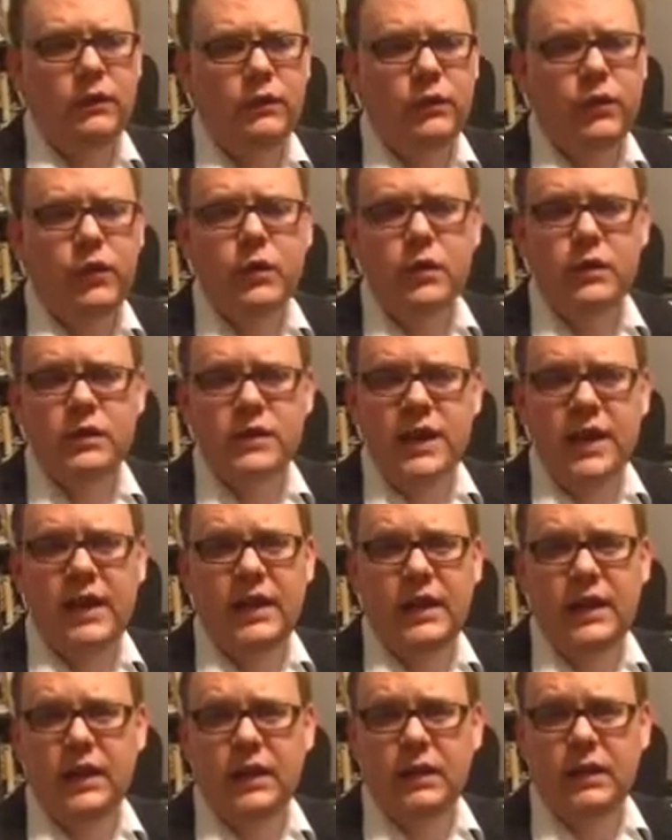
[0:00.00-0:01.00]
for
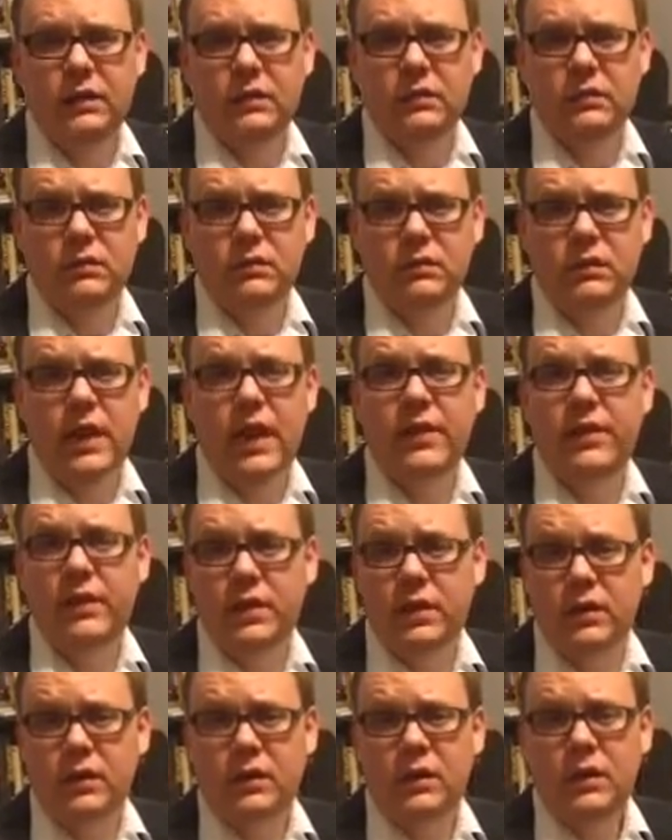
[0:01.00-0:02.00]
tanning
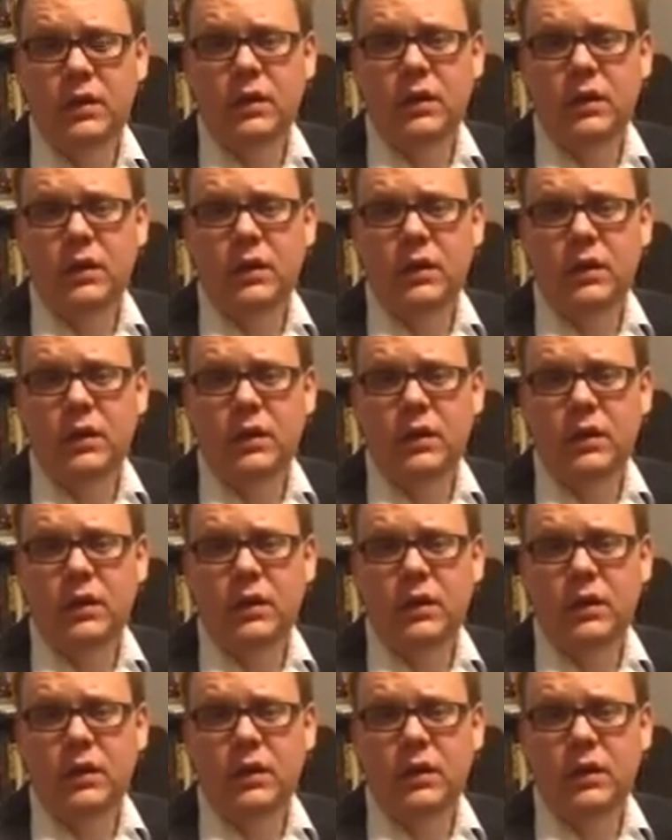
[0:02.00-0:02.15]
leather,